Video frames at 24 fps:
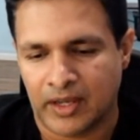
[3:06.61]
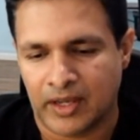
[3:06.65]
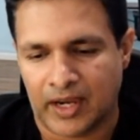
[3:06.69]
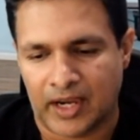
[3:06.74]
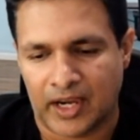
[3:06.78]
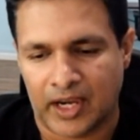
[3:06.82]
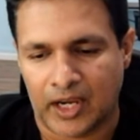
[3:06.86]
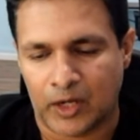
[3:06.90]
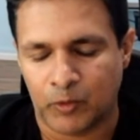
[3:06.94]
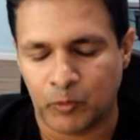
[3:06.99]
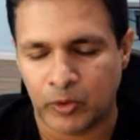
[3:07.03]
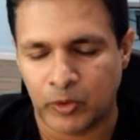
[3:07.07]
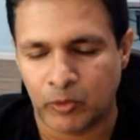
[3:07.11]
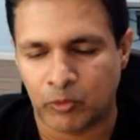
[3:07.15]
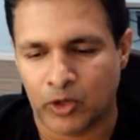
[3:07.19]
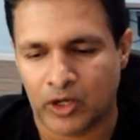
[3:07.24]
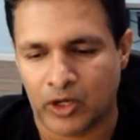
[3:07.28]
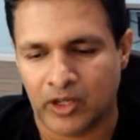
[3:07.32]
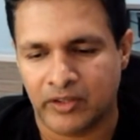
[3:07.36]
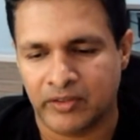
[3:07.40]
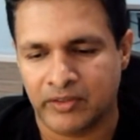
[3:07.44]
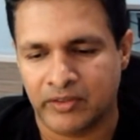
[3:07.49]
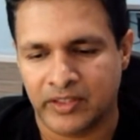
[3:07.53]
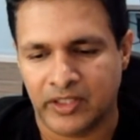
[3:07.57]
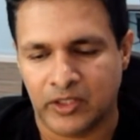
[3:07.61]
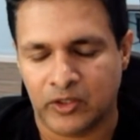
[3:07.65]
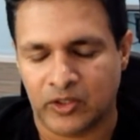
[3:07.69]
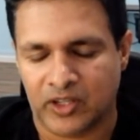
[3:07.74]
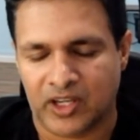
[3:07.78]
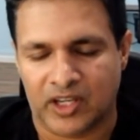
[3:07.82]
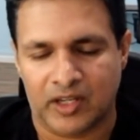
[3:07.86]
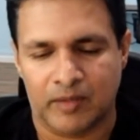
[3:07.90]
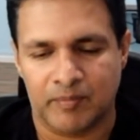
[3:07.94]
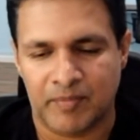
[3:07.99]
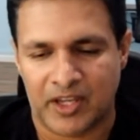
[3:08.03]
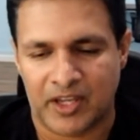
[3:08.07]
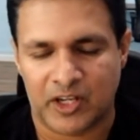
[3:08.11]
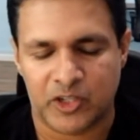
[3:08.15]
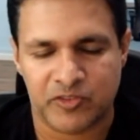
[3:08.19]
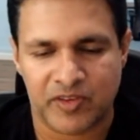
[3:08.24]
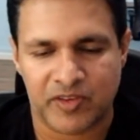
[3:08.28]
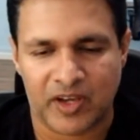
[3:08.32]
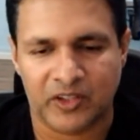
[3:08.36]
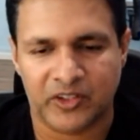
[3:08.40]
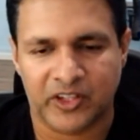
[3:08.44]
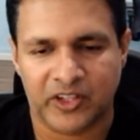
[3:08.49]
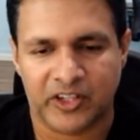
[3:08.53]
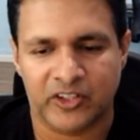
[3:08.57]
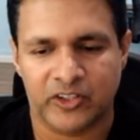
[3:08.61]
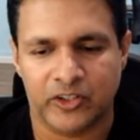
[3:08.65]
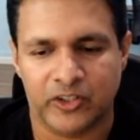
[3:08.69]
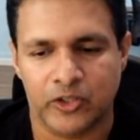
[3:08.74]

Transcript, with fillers: and we run, you know, kind of managed validator